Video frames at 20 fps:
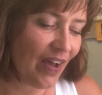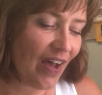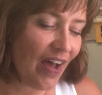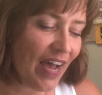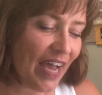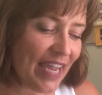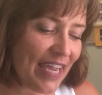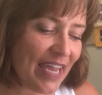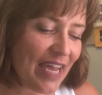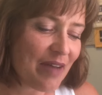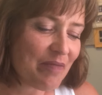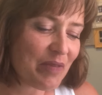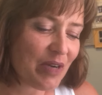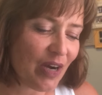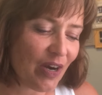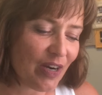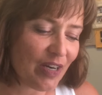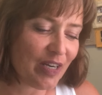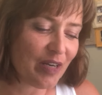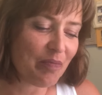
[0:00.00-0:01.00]
I am
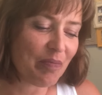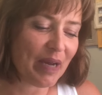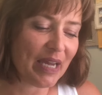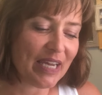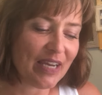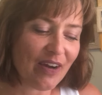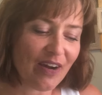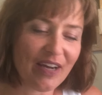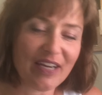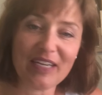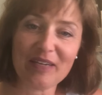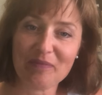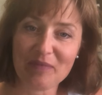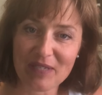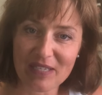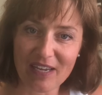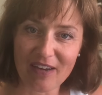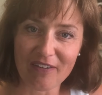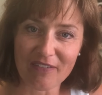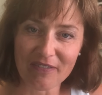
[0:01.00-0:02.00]
guarded by God
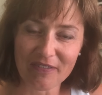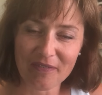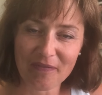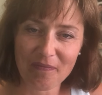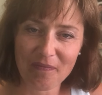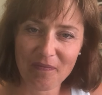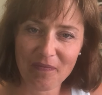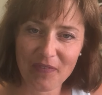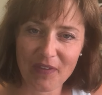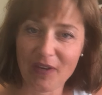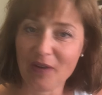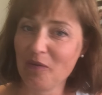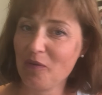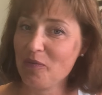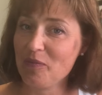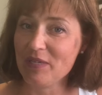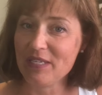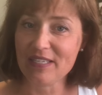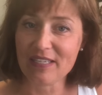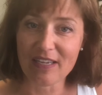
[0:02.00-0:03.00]
Himself. I
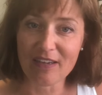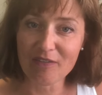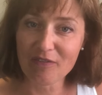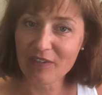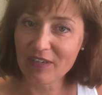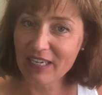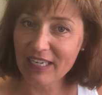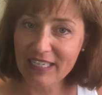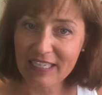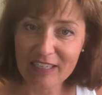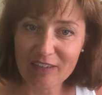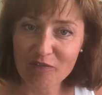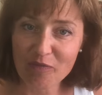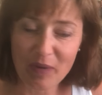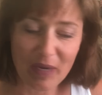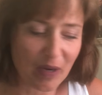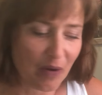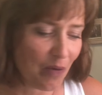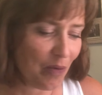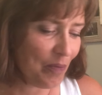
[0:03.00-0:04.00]
will be safe when I leave
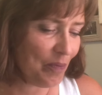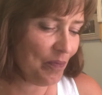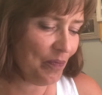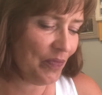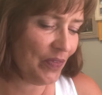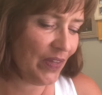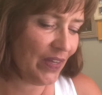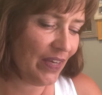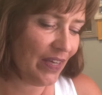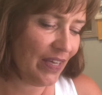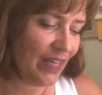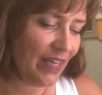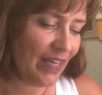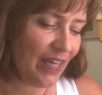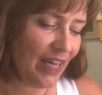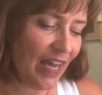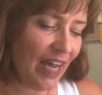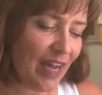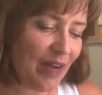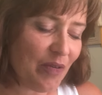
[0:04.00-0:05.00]
my home.
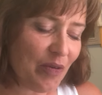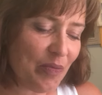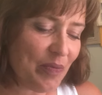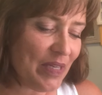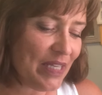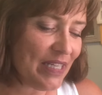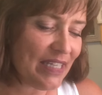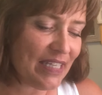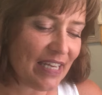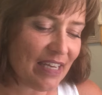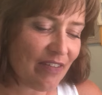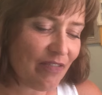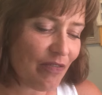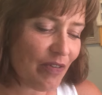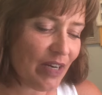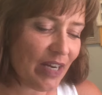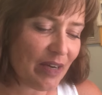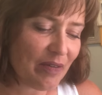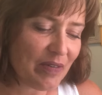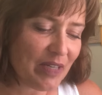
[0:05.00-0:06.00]
I will be safe
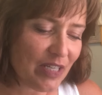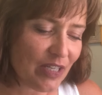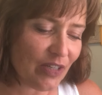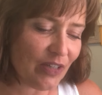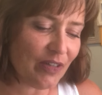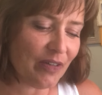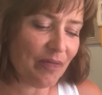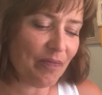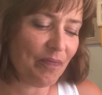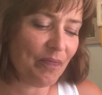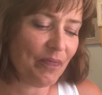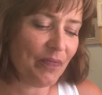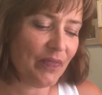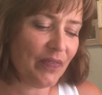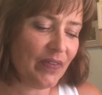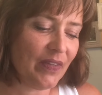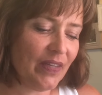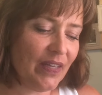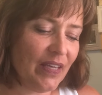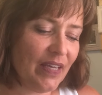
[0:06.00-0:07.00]
when I return.
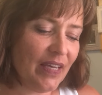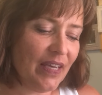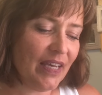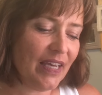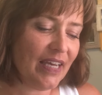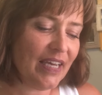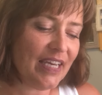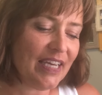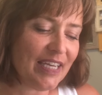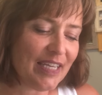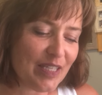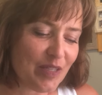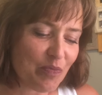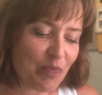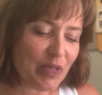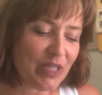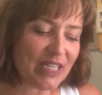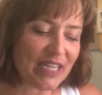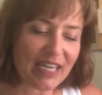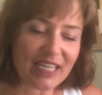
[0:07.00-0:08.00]
He is
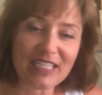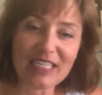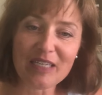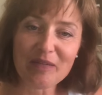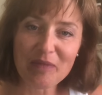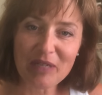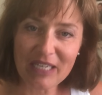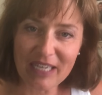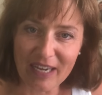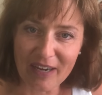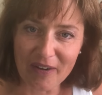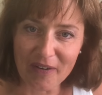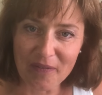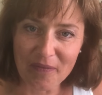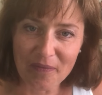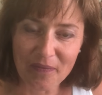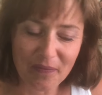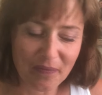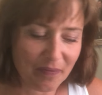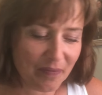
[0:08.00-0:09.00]
protecting me now.
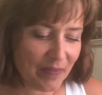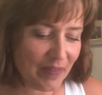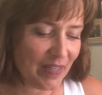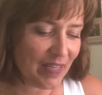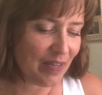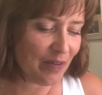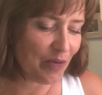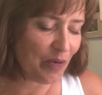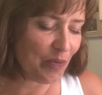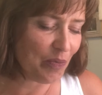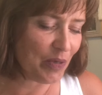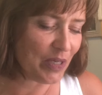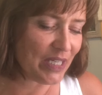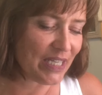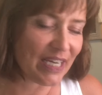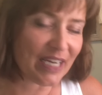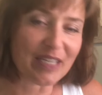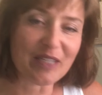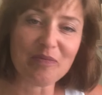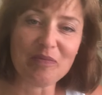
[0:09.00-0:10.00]
He will
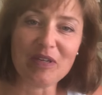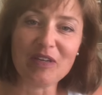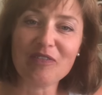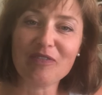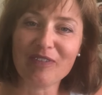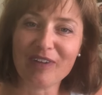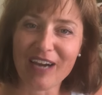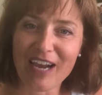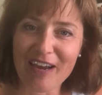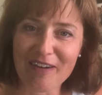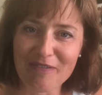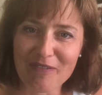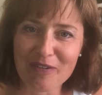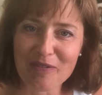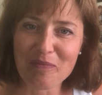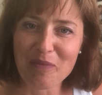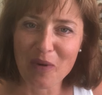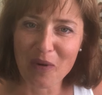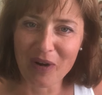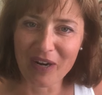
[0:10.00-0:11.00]
protect me
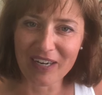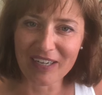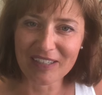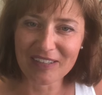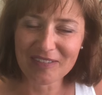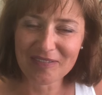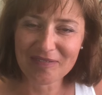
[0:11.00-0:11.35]
forevermore.